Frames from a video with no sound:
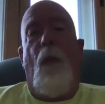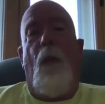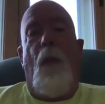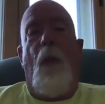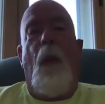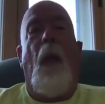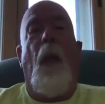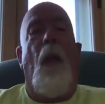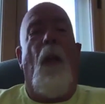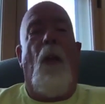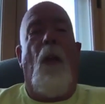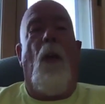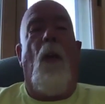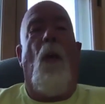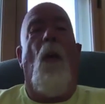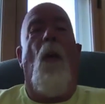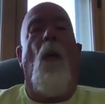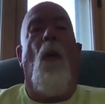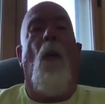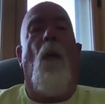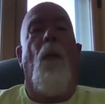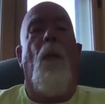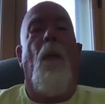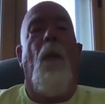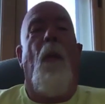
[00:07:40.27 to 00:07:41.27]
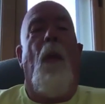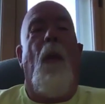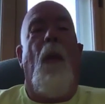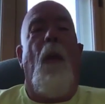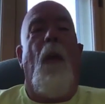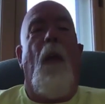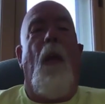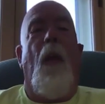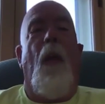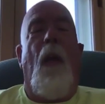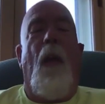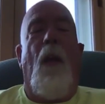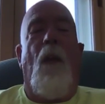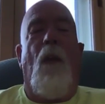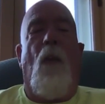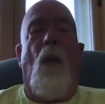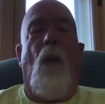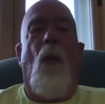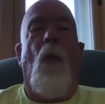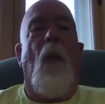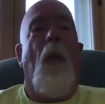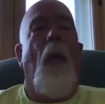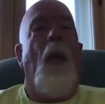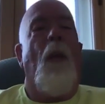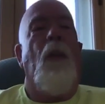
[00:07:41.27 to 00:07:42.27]
thing in your home, and it's a
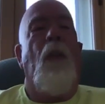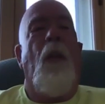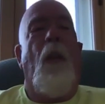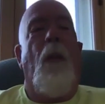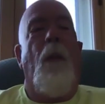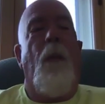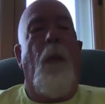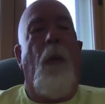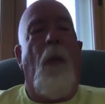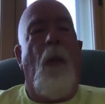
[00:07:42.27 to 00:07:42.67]
whole lot cheaper